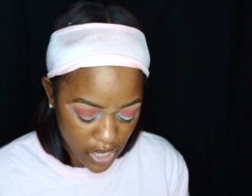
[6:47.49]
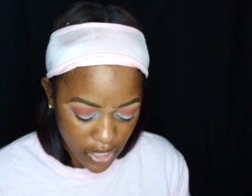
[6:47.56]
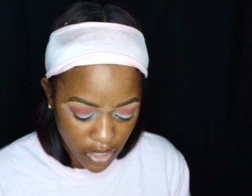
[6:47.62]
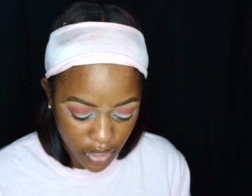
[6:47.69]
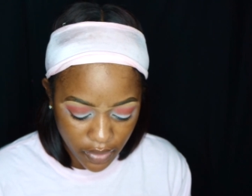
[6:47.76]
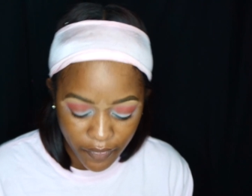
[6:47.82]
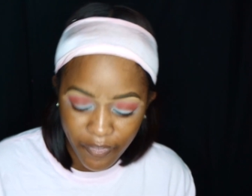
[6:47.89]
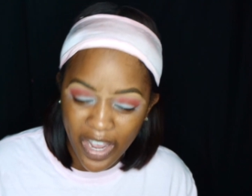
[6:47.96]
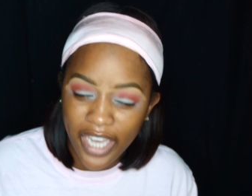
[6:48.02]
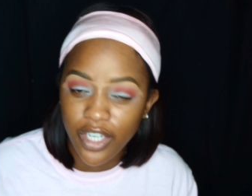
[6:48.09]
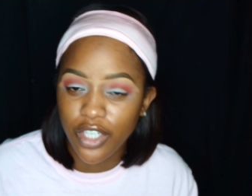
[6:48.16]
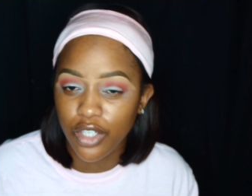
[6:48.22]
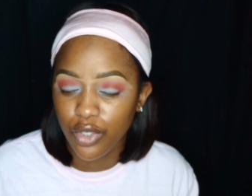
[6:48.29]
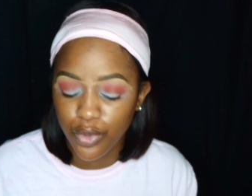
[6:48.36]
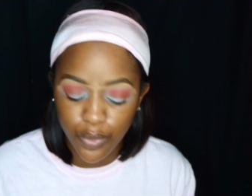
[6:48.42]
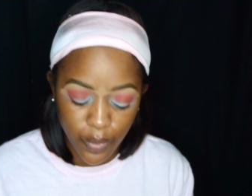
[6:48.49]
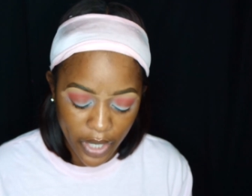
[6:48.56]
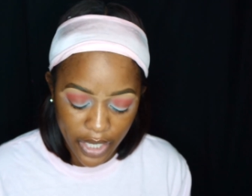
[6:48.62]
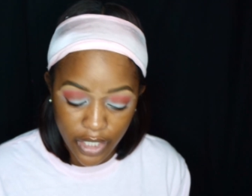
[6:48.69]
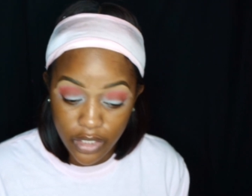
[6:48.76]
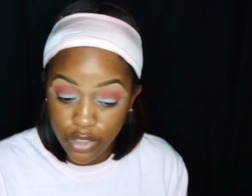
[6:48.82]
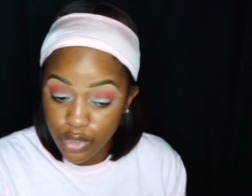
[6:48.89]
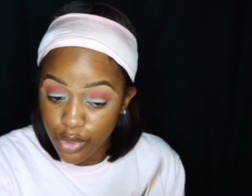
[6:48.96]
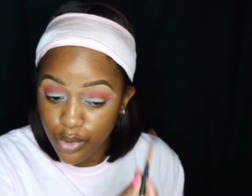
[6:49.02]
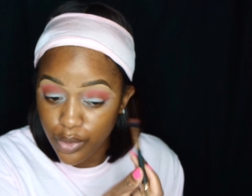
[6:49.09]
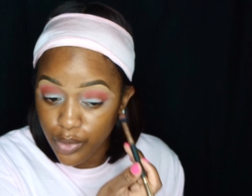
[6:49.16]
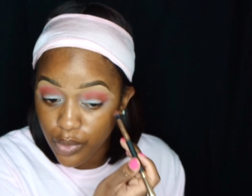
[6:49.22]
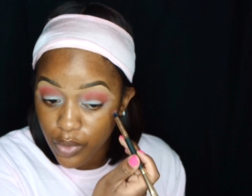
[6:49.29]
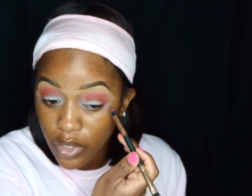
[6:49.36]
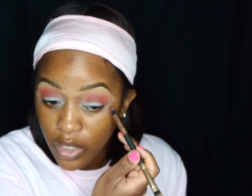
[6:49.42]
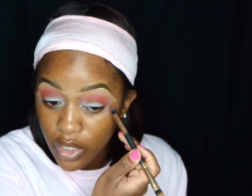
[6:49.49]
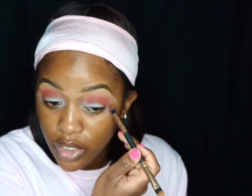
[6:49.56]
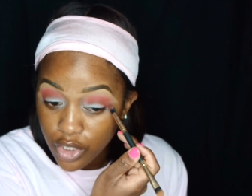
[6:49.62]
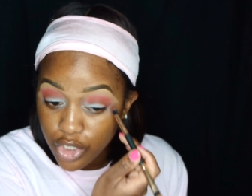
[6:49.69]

and finding new ways to